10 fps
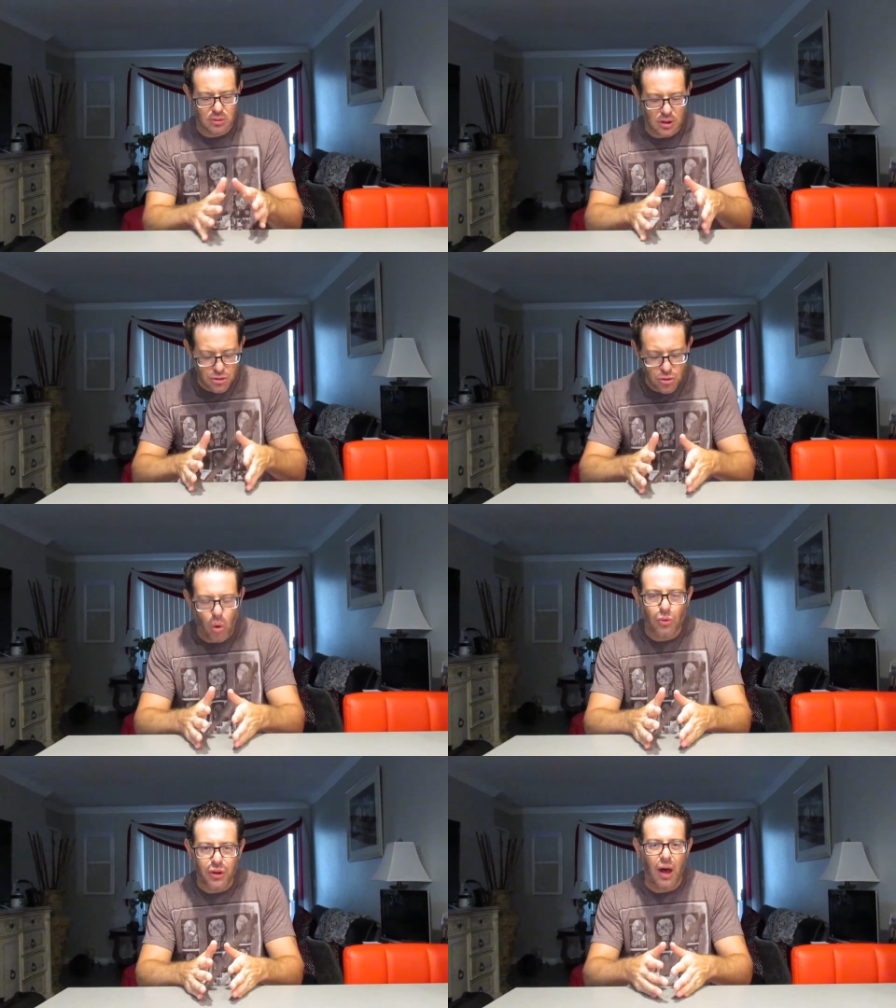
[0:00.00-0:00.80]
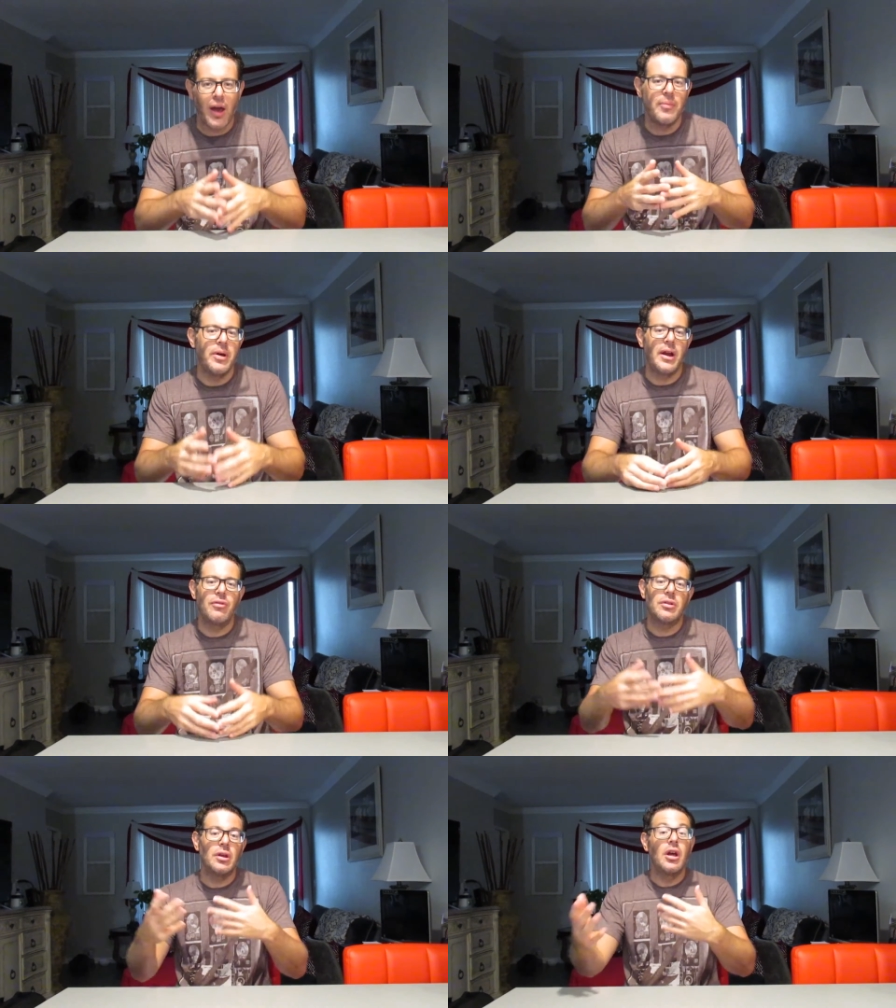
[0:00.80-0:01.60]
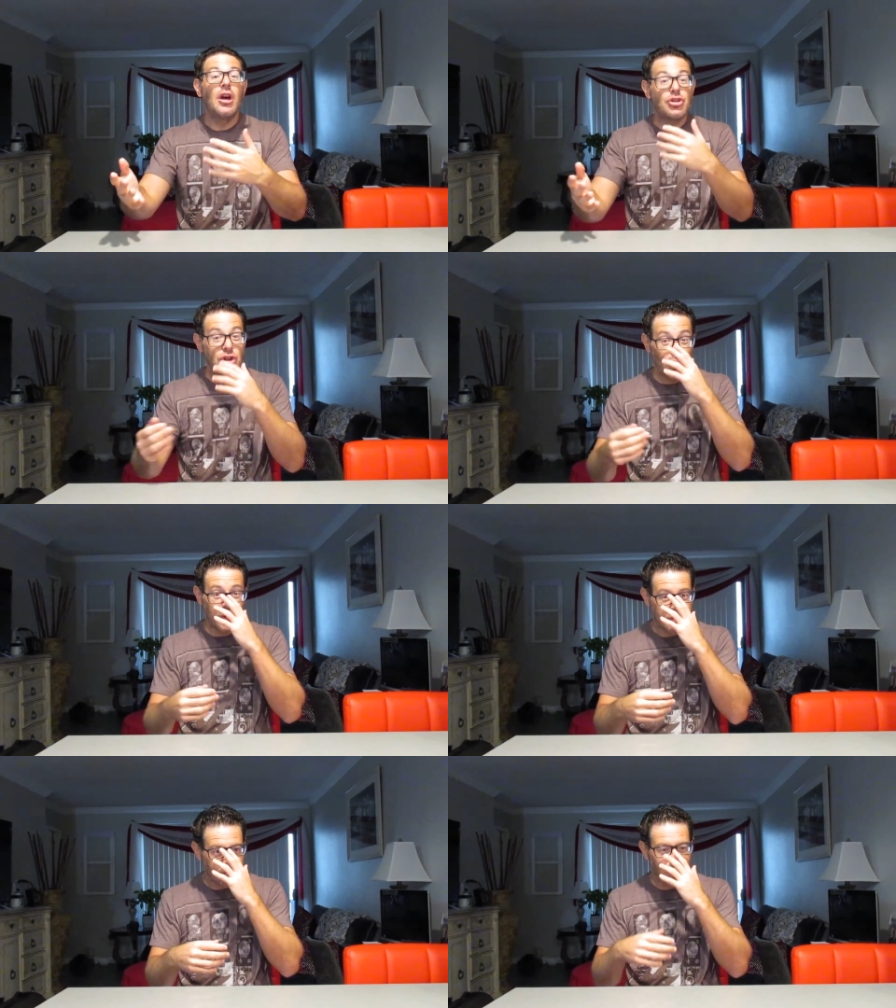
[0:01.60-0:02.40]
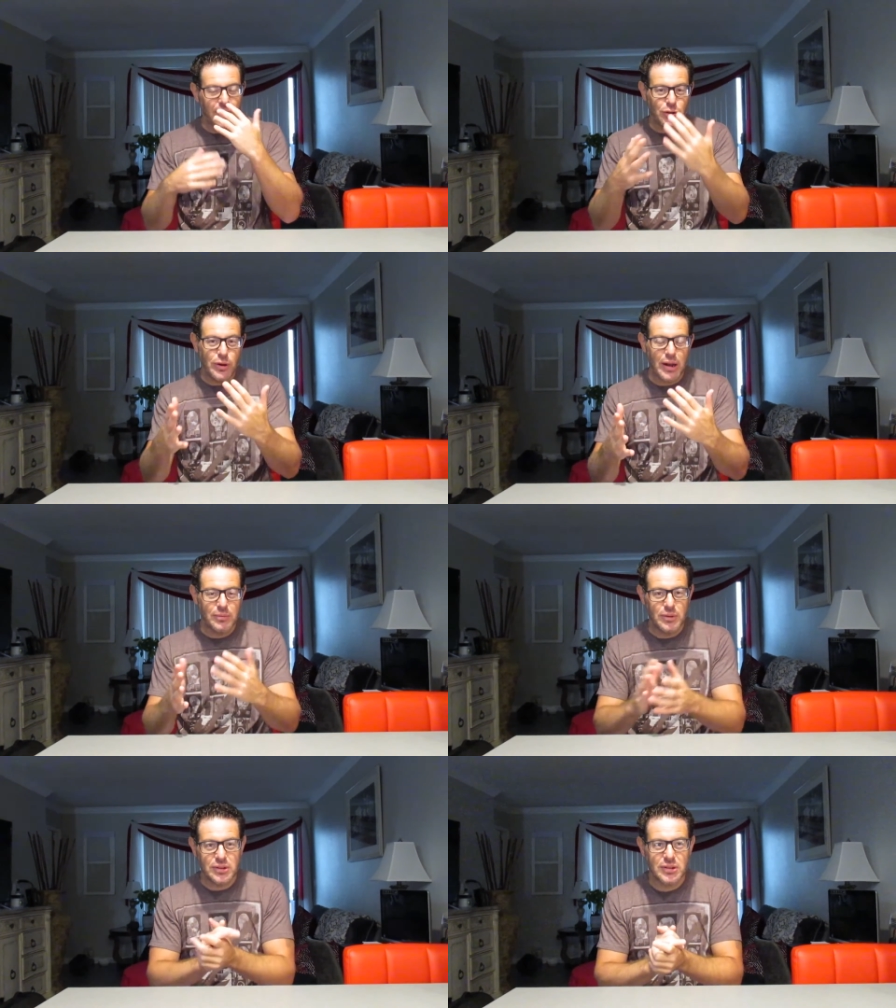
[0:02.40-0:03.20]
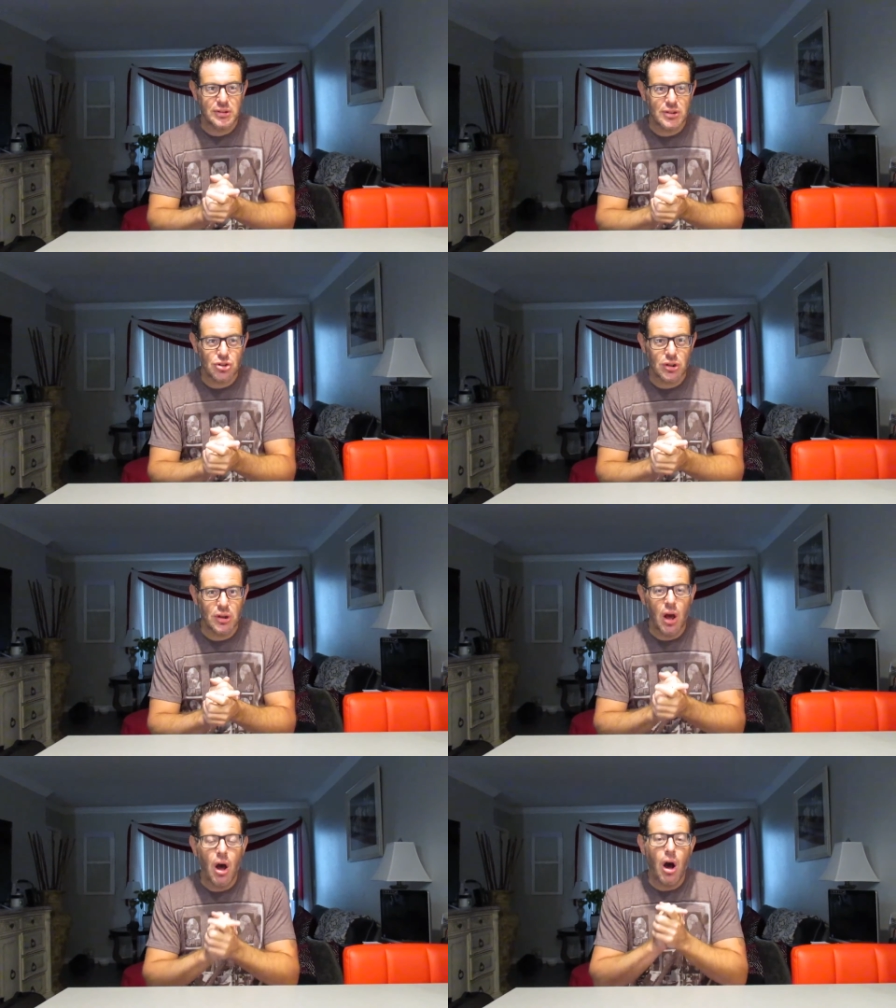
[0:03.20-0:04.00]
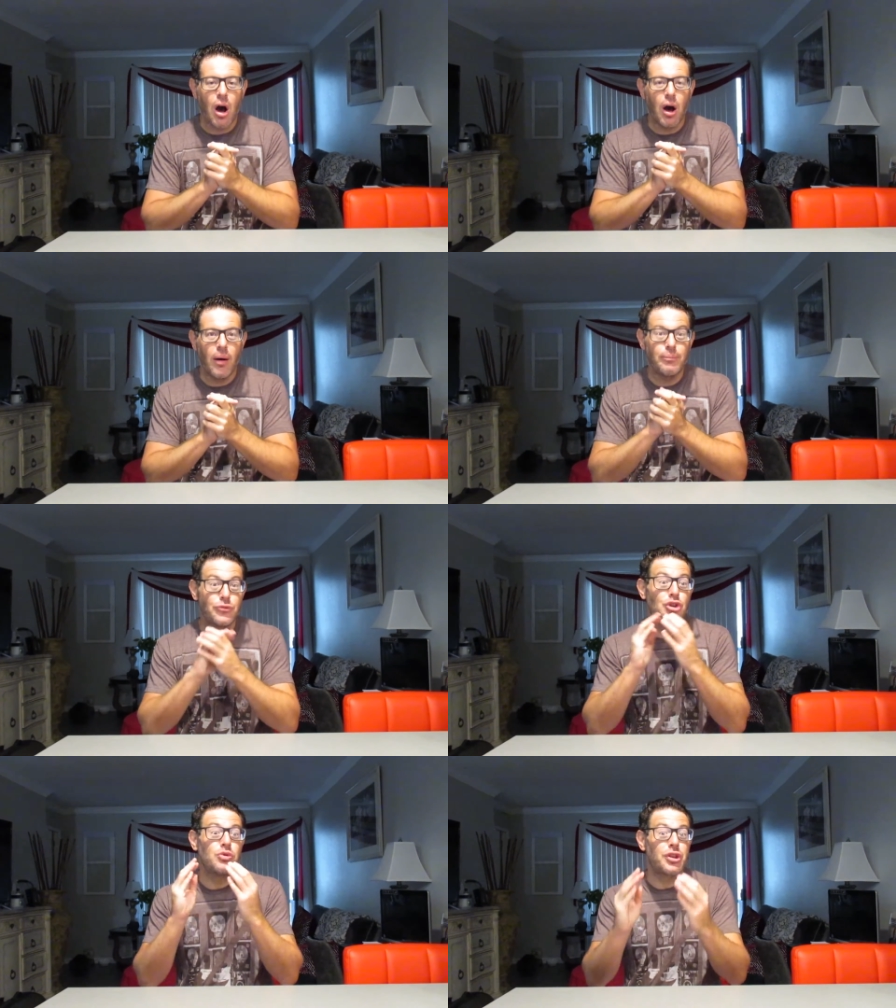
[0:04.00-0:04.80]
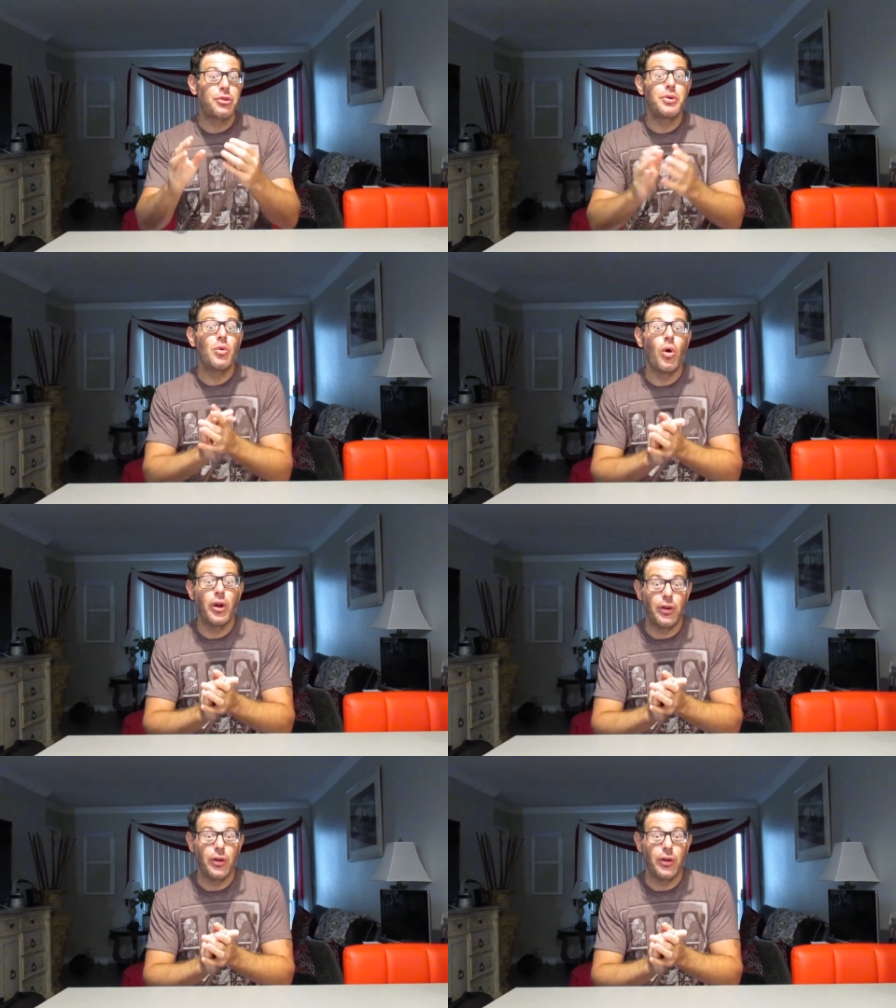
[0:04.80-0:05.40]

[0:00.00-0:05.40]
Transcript: control time and everything. She wins the fight, unanimous decision. She was a 3-1